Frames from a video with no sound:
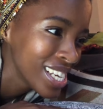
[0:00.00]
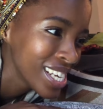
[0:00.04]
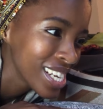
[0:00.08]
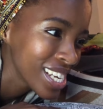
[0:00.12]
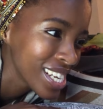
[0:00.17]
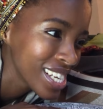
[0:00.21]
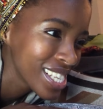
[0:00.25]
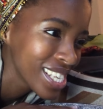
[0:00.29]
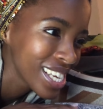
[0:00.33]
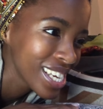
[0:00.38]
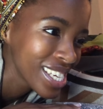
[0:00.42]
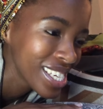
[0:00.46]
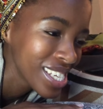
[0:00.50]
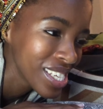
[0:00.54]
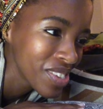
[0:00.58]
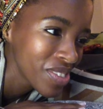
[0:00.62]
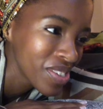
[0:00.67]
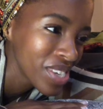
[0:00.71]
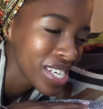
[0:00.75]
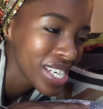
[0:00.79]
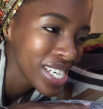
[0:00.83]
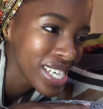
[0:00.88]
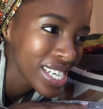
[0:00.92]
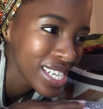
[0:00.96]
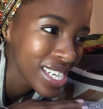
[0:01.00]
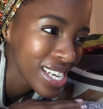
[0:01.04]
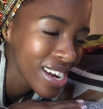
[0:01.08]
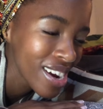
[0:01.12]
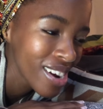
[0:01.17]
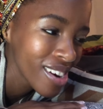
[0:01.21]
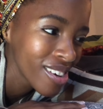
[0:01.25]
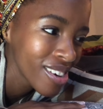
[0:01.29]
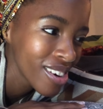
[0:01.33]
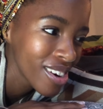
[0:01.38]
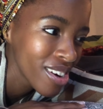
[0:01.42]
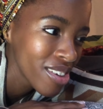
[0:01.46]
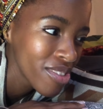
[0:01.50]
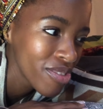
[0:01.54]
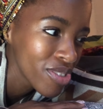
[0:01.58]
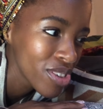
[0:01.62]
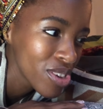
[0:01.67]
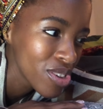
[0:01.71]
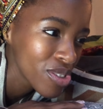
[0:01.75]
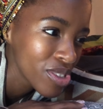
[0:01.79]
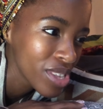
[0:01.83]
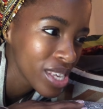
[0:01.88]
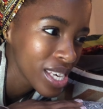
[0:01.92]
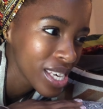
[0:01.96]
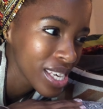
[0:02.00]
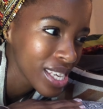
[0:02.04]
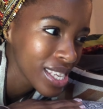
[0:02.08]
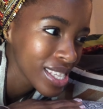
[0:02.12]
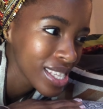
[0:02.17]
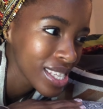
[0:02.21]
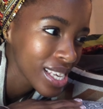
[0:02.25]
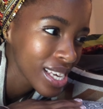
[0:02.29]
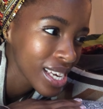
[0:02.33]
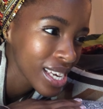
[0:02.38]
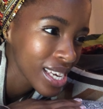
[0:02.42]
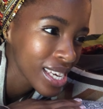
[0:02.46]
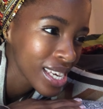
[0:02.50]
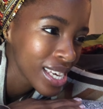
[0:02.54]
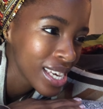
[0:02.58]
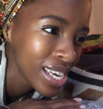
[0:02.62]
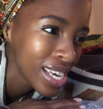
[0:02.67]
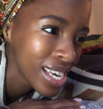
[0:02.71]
Because I just want to share a few things, like,